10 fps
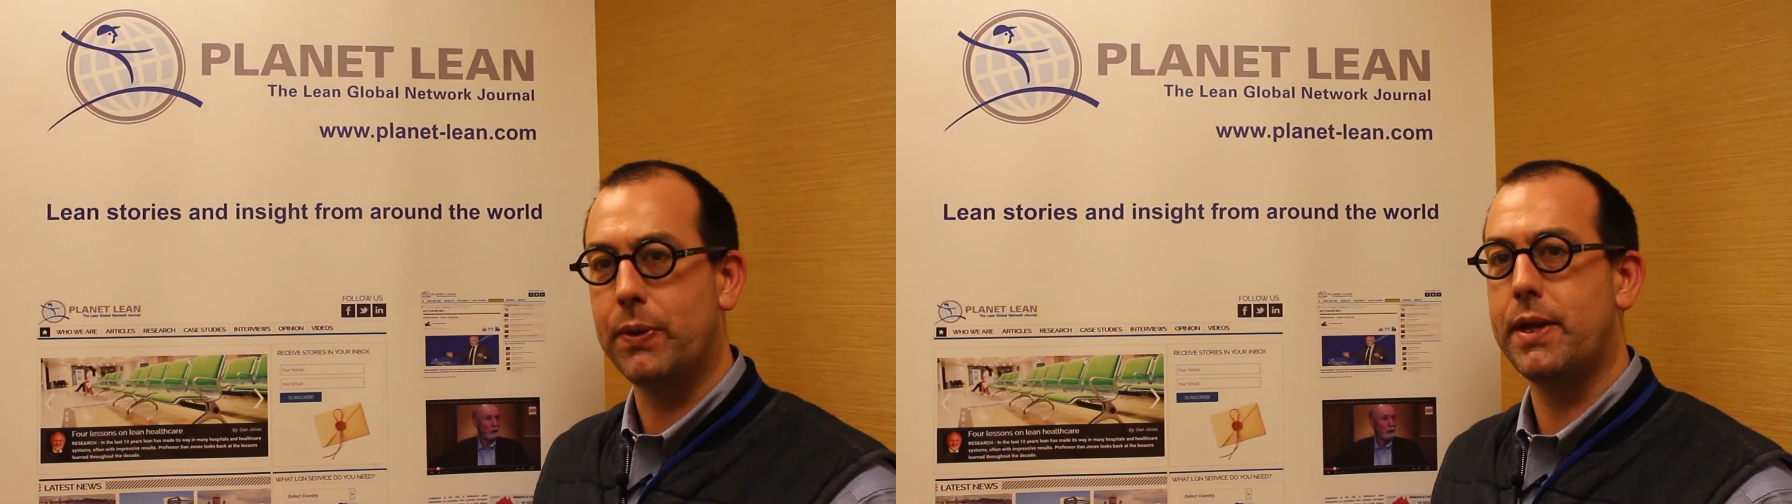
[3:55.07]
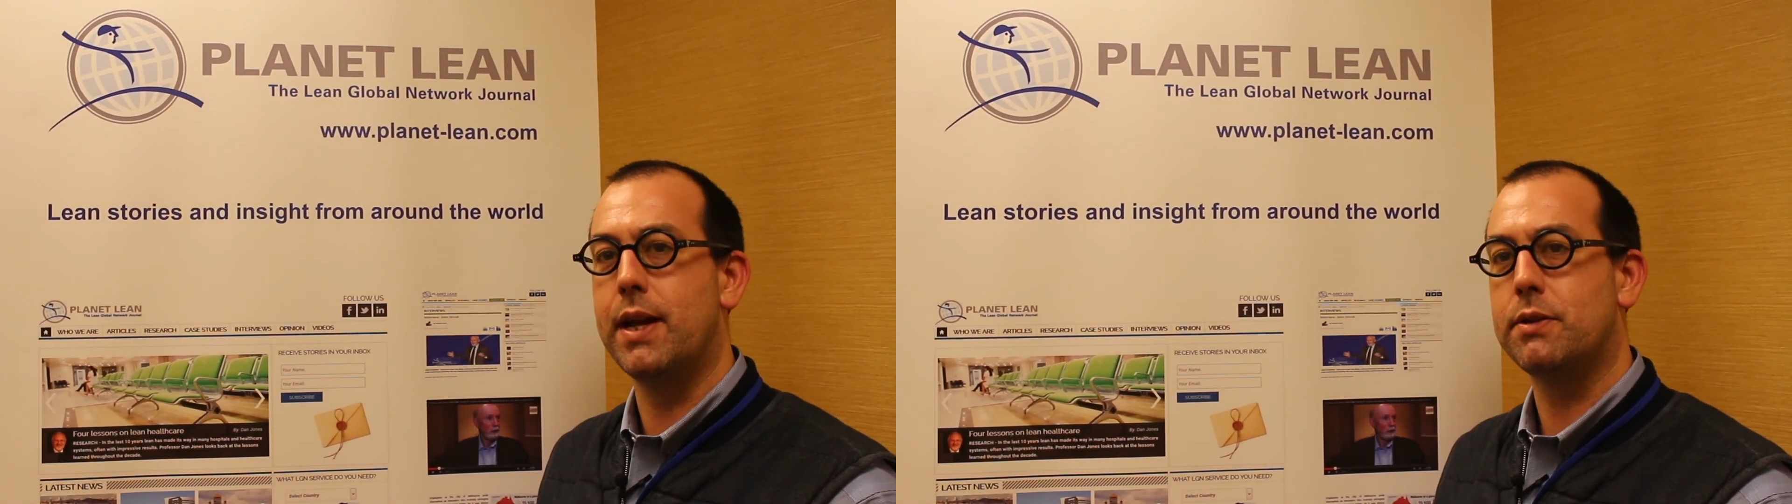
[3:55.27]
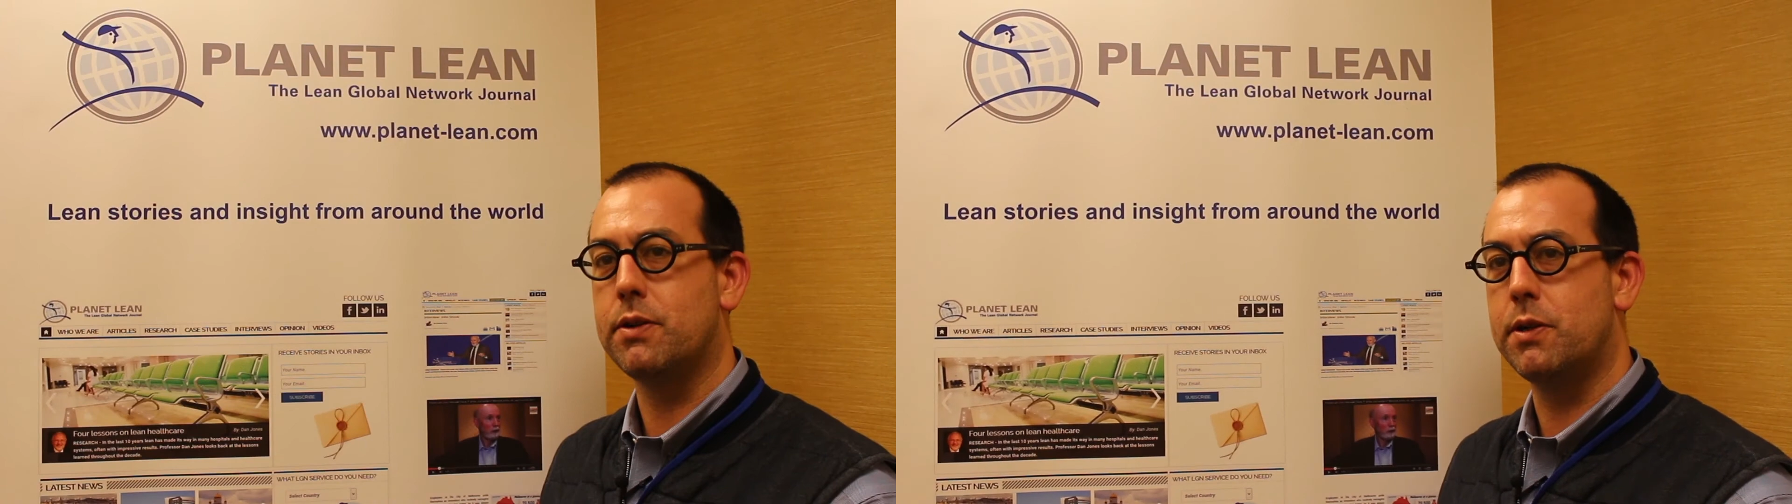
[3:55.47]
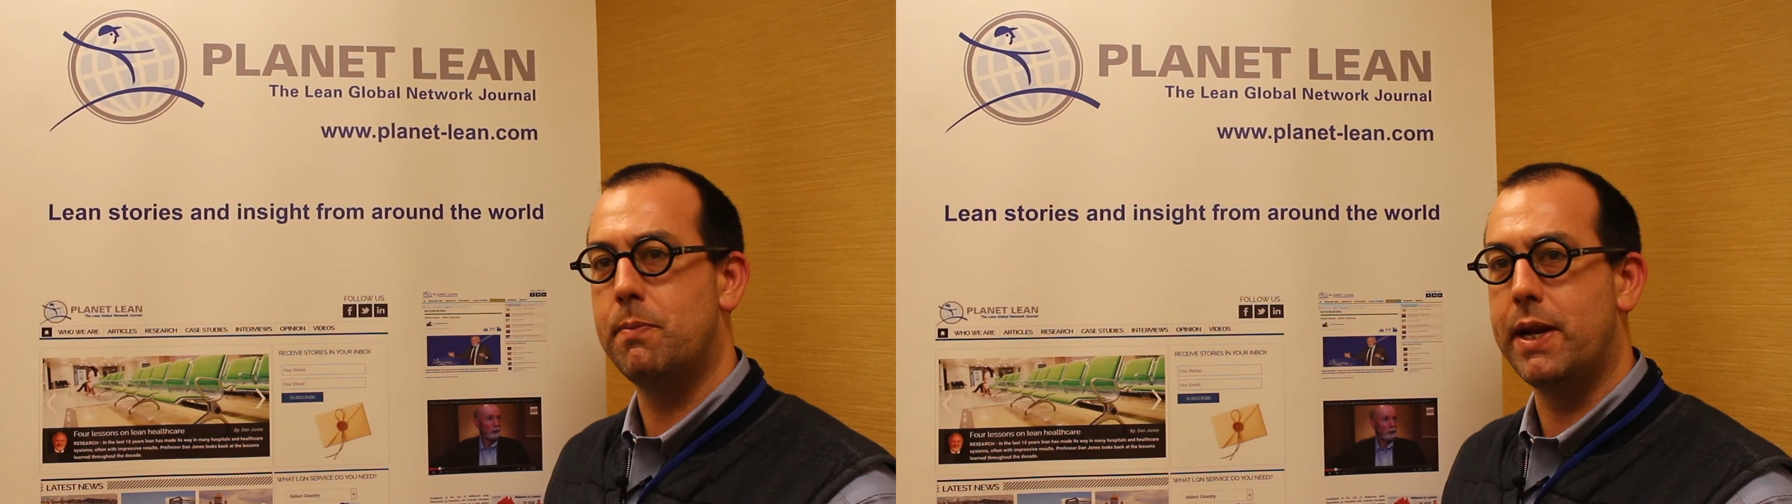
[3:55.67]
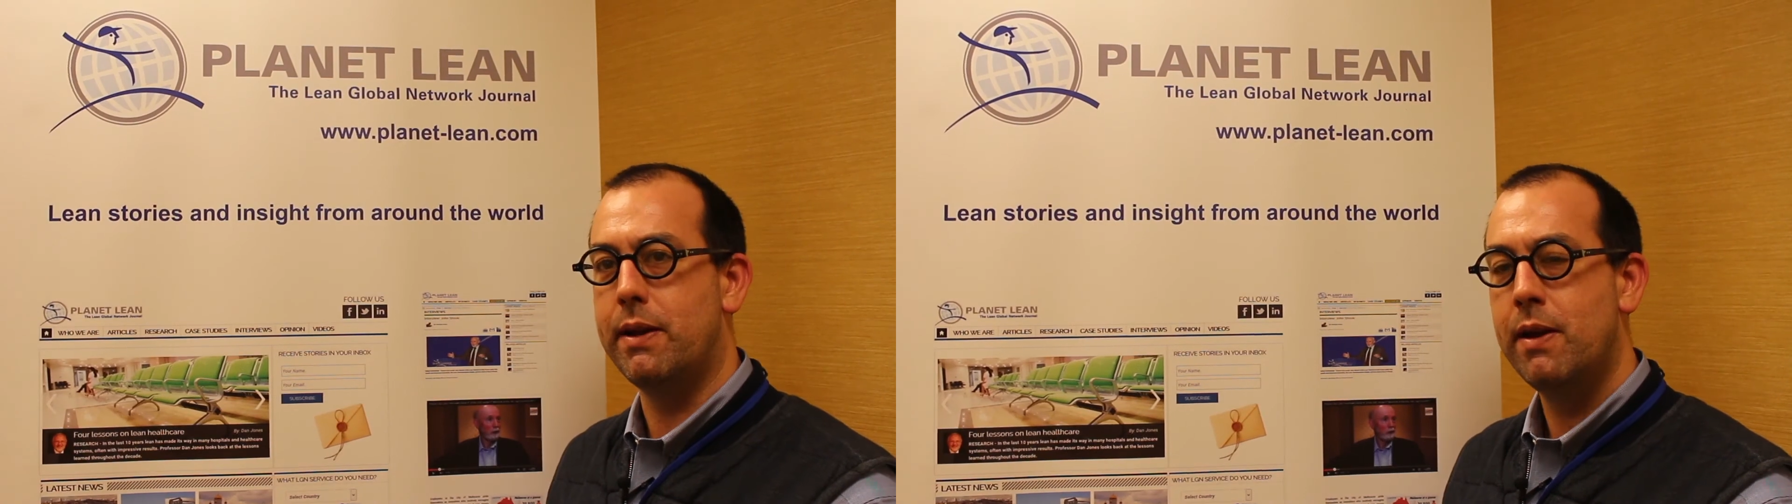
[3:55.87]
what the answer
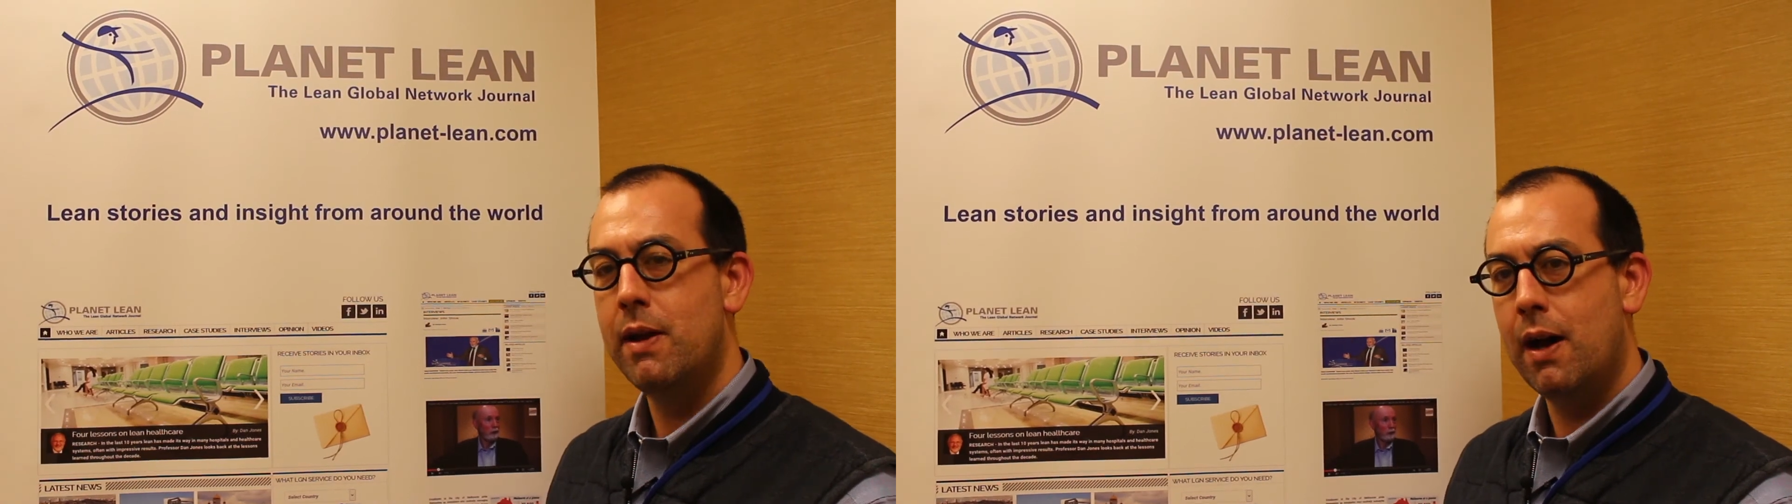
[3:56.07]
should be.